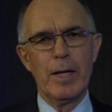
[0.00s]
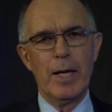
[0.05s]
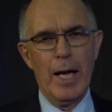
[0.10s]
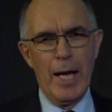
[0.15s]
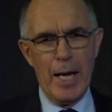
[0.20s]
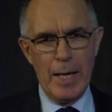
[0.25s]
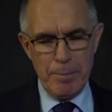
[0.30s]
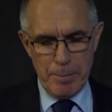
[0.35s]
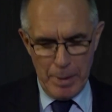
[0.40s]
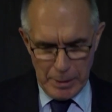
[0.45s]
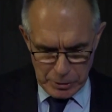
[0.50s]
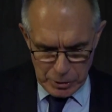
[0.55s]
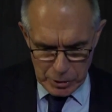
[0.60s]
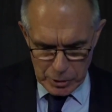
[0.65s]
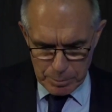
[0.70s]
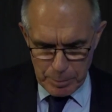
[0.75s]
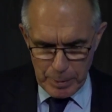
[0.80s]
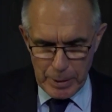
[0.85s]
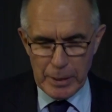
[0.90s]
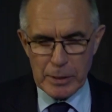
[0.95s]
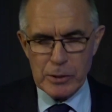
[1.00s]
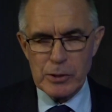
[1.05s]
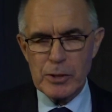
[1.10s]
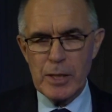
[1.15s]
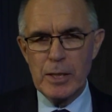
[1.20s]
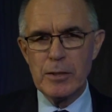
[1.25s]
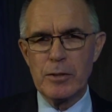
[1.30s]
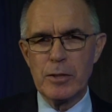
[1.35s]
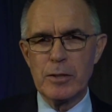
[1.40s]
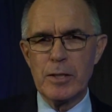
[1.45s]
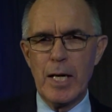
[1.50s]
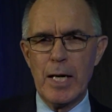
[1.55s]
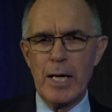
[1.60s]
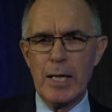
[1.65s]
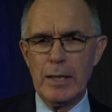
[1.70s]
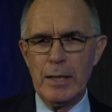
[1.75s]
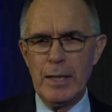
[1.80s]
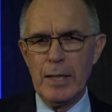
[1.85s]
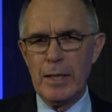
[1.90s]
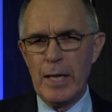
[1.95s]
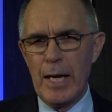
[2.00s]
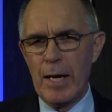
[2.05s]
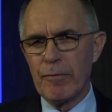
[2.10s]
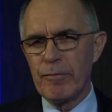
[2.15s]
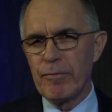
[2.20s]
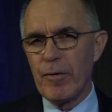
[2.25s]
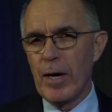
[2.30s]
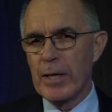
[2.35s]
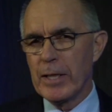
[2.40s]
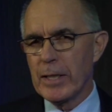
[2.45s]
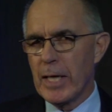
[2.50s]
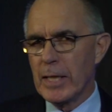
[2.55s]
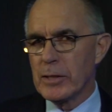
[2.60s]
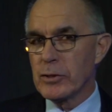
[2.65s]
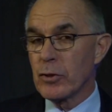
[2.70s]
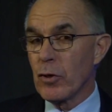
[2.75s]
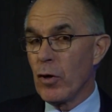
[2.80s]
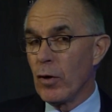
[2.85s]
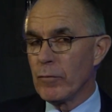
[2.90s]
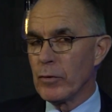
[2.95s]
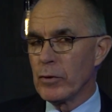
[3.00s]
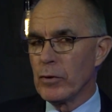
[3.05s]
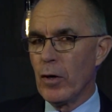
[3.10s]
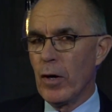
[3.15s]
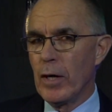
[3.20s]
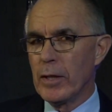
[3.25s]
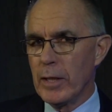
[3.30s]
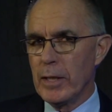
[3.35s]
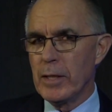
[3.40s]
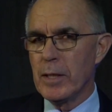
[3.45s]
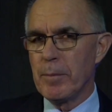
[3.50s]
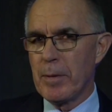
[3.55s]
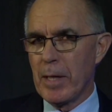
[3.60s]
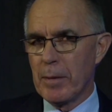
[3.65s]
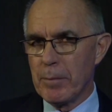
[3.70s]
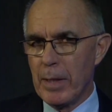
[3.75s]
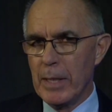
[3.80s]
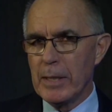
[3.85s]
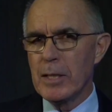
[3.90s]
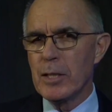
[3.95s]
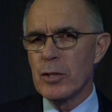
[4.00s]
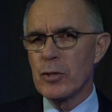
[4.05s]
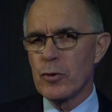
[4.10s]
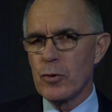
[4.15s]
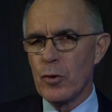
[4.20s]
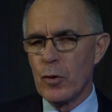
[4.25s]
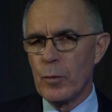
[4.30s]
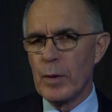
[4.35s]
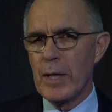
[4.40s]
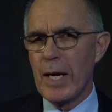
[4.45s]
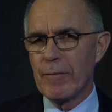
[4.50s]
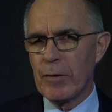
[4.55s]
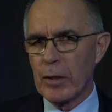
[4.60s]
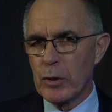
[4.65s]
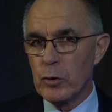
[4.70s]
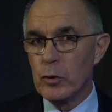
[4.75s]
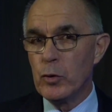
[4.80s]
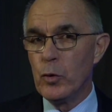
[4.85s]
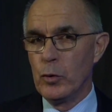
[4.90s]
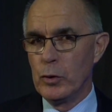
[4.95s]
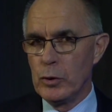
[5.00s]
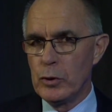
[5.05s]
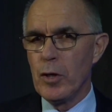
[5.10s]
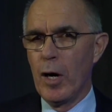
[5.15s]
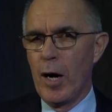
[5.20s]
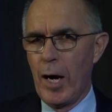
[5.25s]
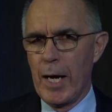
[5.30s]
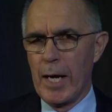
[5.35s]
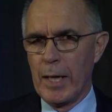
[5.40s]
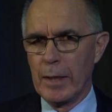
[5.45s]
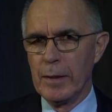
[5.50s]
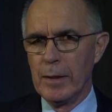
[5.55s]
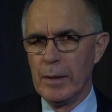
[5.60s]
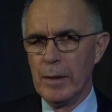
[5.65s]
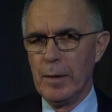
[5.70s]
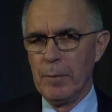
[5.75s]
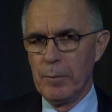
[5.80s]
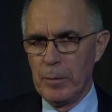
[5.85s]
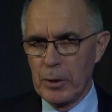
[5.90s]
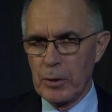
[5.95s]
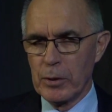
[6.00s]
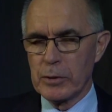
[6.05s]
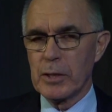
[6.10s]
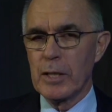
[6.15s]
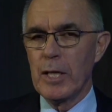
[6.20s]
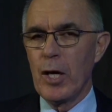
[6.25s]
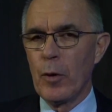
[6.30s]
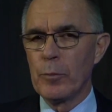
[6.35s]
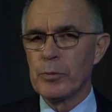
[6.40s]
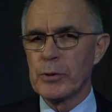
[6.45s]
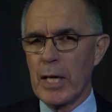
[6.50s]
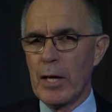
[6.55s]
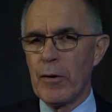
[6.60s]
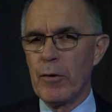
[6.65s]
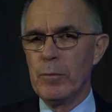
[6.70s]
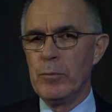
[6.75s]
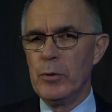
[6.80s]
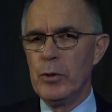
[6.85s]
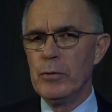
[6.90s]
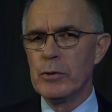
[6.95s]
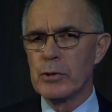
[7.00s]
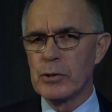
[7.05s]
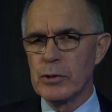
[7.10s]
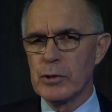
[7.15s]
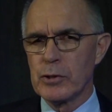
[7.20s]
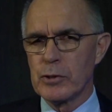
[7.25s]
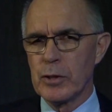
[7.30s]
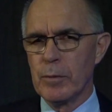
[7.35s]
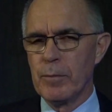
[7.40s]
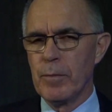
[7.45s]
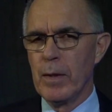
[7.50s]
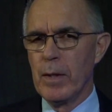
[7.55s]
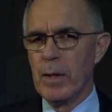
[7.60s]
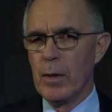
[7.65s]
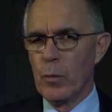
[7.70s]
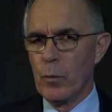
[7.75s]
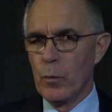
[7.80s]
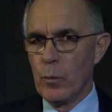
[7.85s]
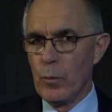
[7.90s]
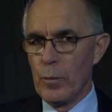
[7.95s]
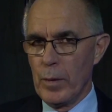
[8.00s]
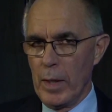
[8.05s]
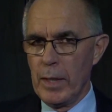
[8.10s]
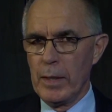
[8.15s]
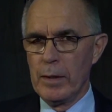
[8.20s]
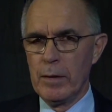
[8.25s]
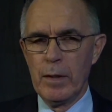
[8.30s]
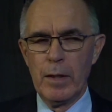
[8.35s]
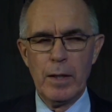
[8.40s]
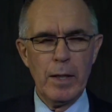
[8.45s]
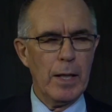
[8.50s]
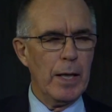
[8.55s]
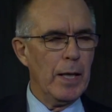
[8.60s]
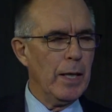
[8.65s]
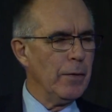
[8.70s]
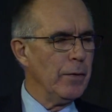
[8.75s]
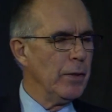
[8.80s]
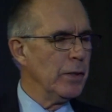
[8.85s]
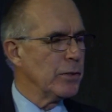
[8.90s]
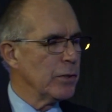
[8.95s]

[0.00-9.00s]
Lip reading: And much is being said today in our fight against COVID-19 about making sure we have a good diet because it helps our immune system in this